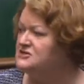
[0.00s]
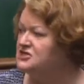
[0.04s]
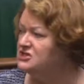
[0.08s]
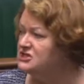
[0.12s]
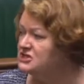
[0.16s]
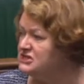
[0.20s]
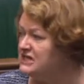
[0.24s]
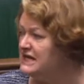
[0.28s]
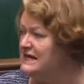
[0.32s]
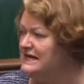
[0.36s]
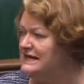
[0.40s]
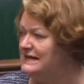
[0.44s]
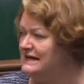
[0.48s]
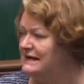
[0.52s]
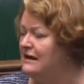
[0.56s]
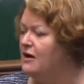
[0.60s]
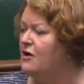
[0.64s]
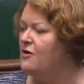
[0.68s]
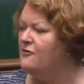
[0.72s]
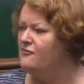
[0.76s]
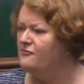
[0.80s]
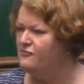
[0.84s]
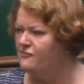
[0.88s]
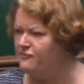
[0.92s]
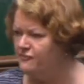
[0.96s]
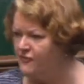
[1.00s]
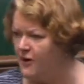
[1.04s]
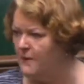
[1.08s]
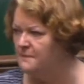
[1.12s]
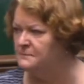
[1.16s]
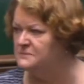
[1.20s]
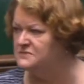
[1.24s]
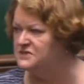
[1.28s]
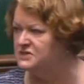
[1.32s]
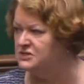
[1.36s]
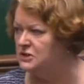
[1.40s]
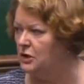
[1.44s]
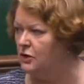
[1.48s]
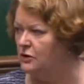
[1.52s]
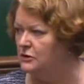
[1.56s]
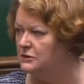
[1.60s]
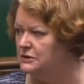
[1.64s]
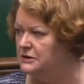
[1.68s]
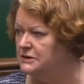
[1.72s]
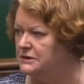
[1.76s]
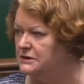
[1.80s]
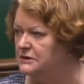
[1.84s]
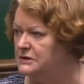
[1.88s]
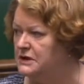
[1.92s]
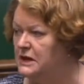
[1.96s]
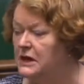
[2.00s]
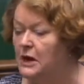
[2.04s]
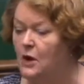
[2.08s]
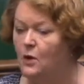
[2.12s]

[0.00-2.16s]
seen from Scotland.